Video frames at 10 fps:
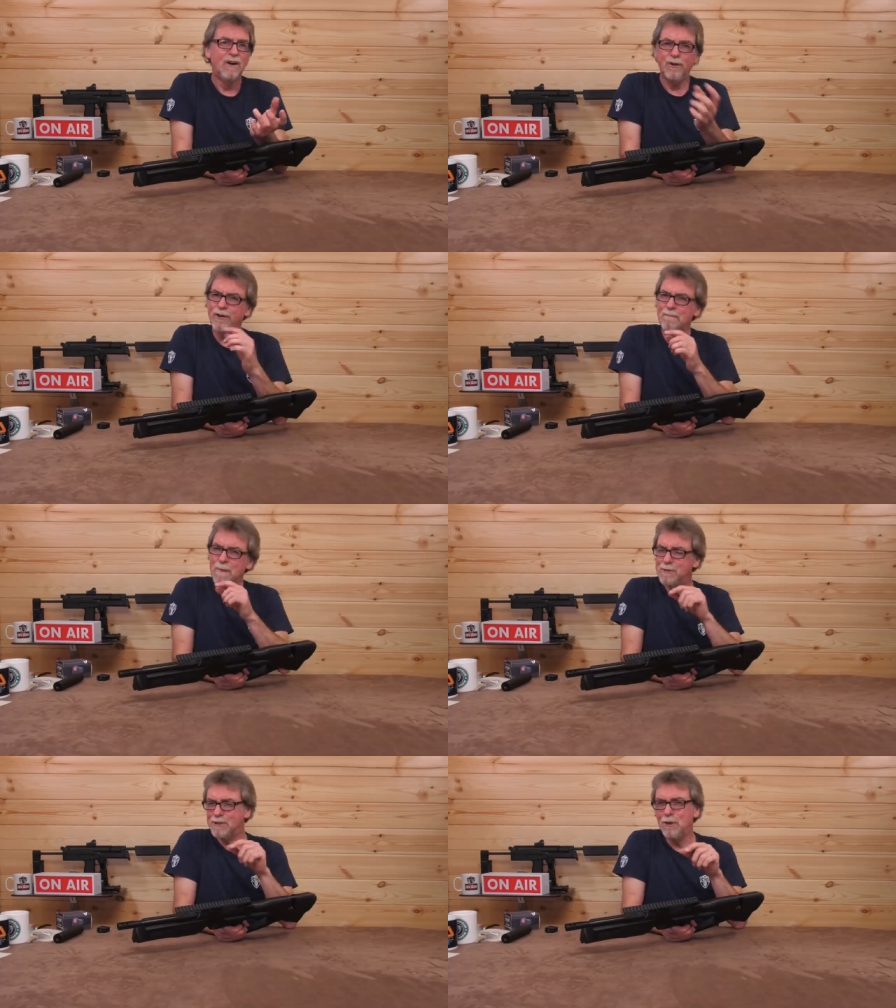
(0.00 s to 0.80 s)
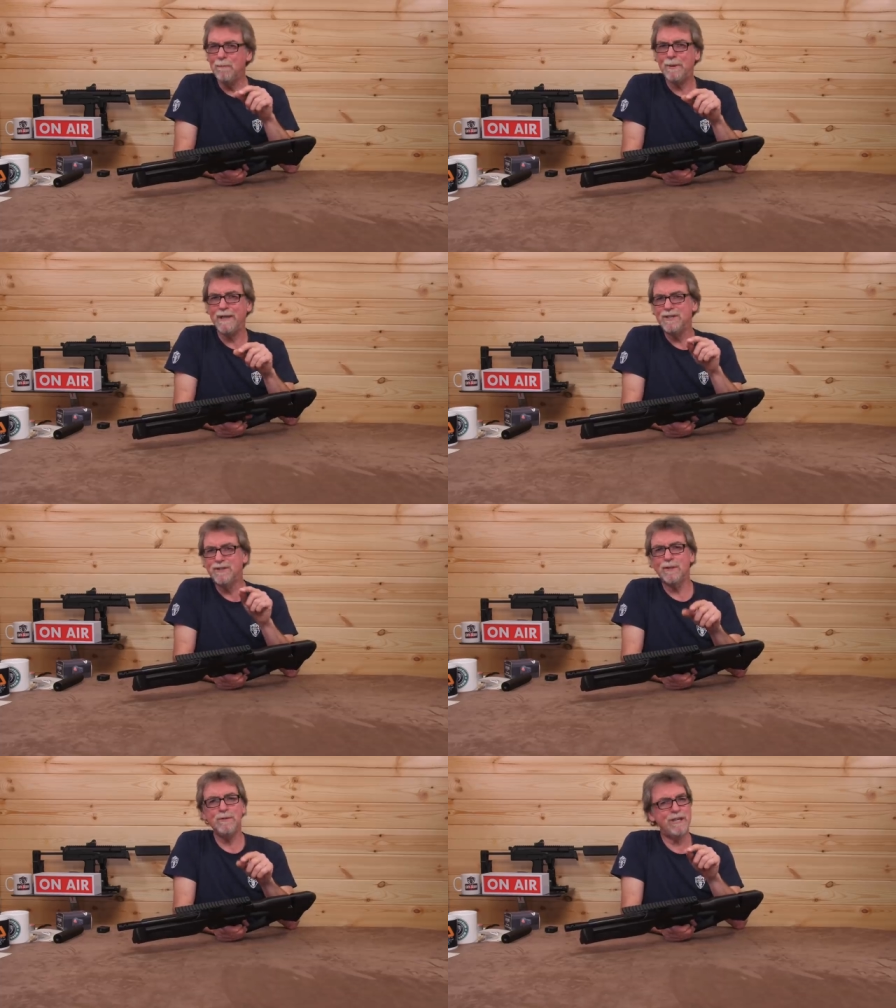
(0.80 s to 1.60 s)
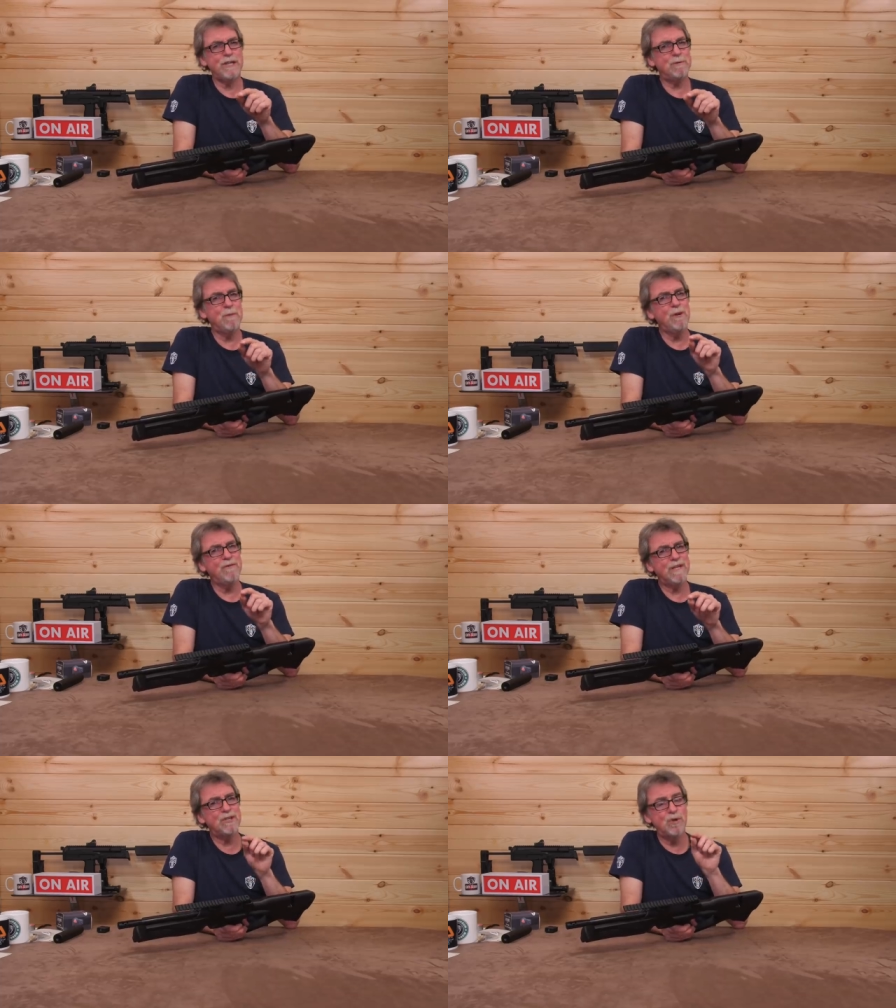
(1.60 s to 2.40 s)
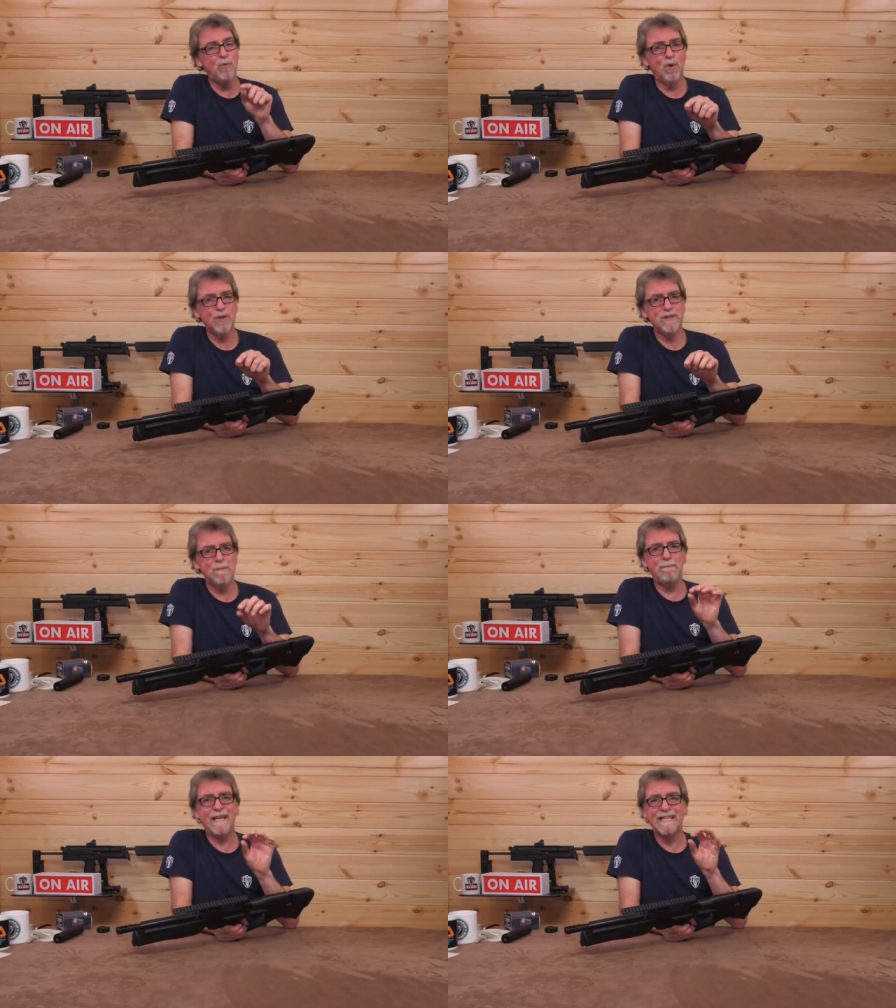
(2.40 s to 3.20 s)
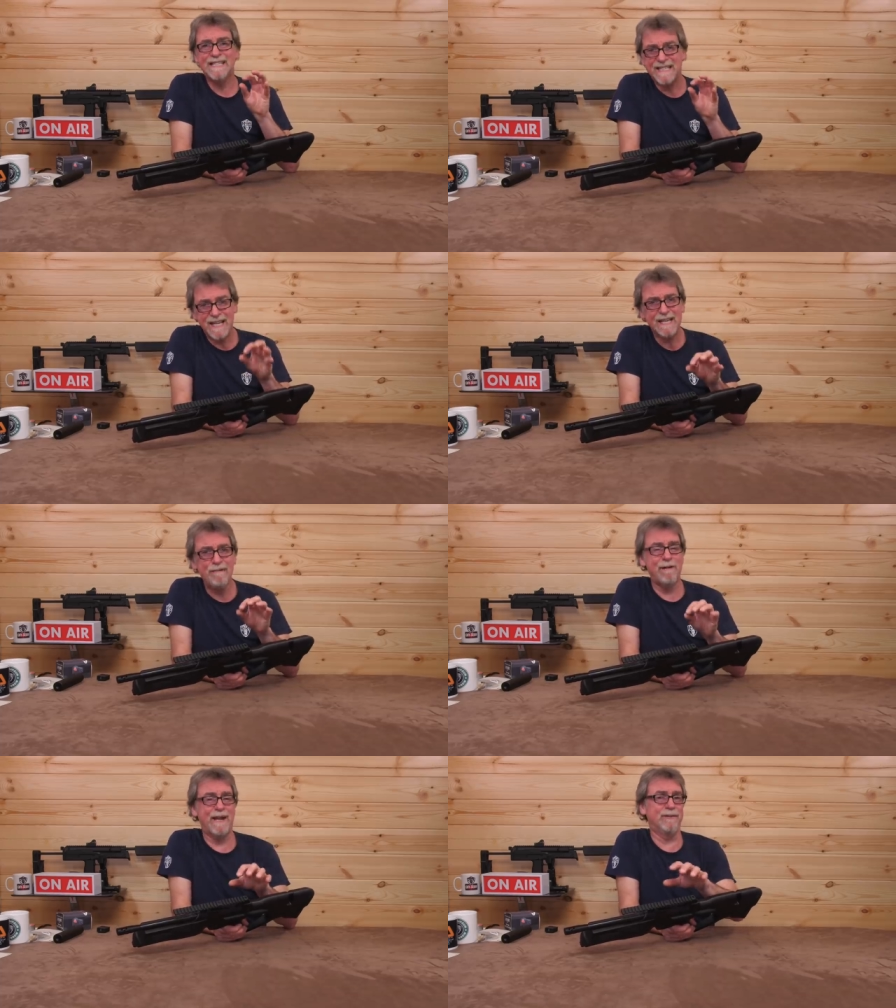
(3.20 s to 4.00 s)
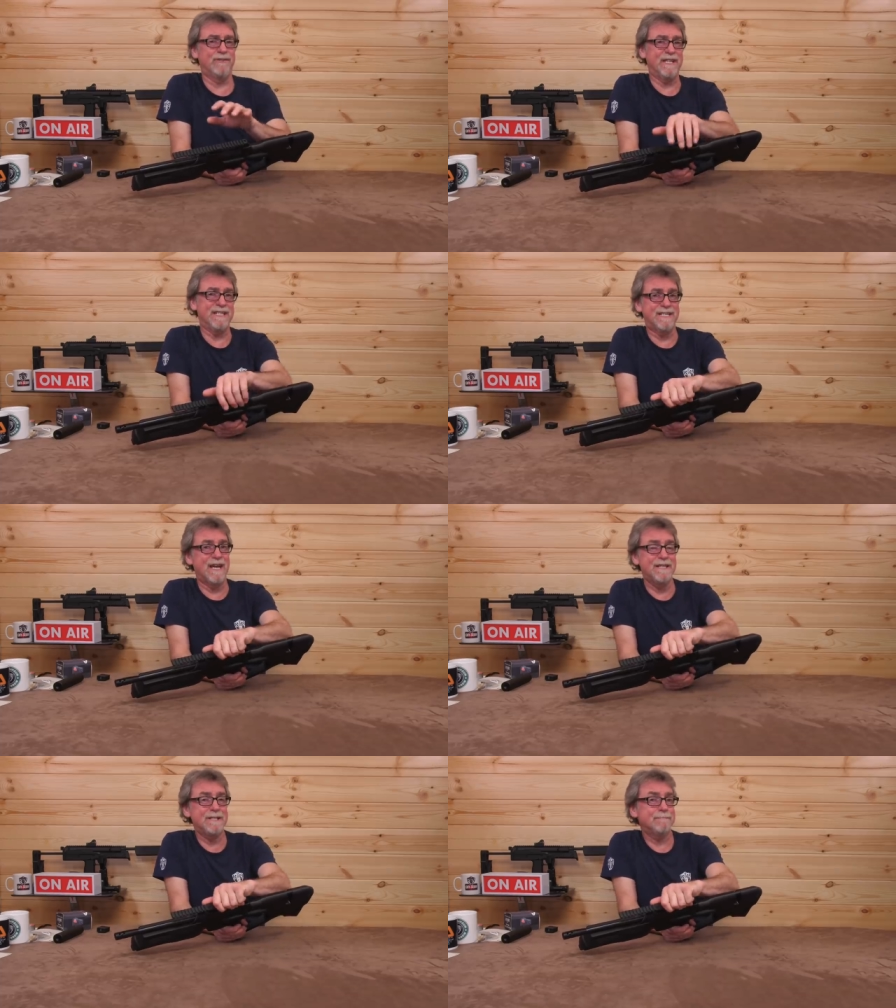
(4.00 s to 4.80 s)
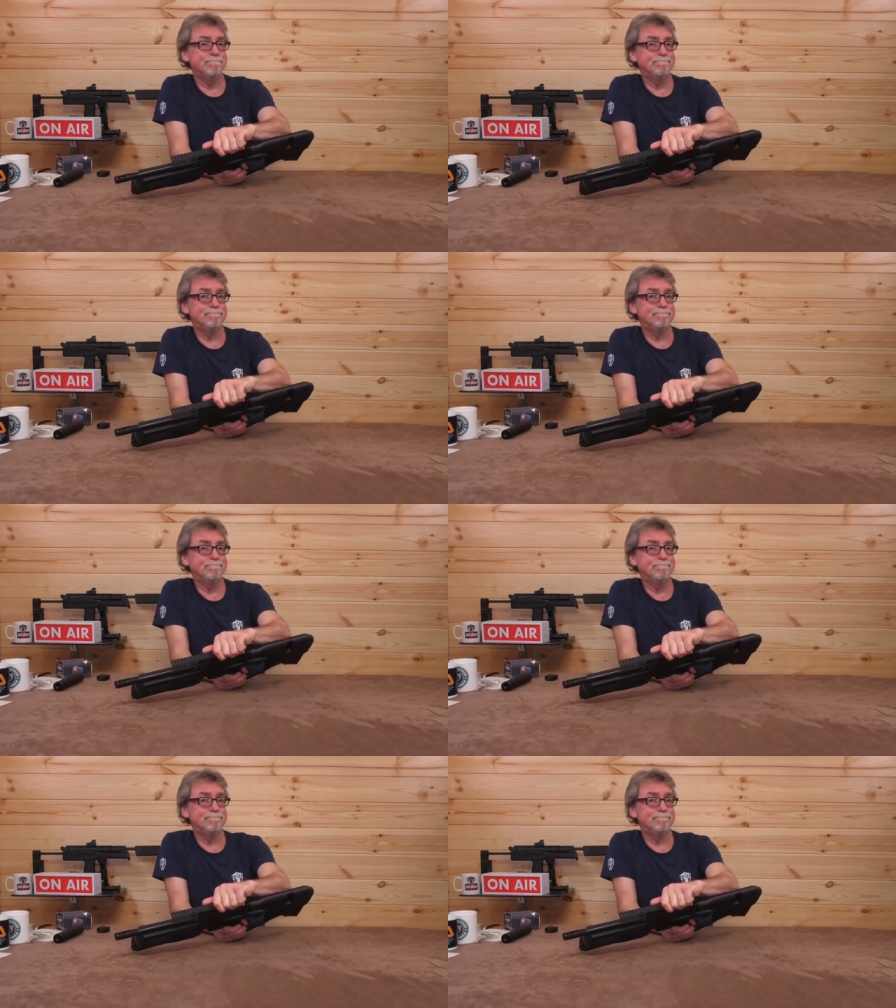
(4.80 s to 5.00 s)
although most companies do seem to be moving towards the Picatinny rail these days.